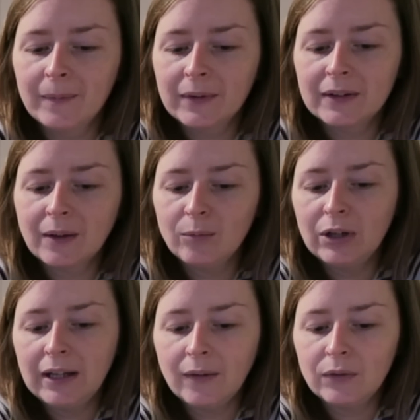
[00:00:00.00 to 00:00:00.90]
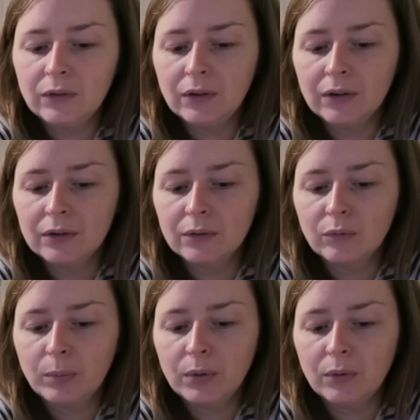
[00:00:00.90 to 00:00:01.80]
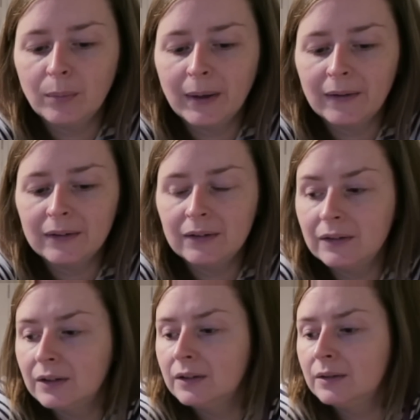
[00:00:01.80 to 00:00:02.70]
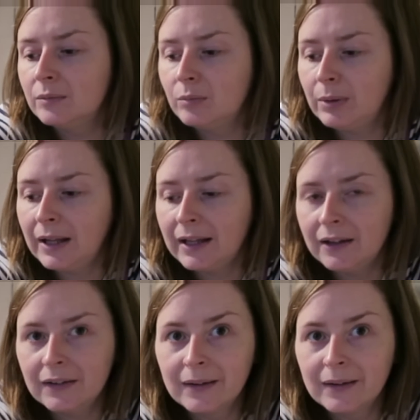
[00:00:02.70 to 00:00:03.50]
because I'm really having to sort of pull them out into place.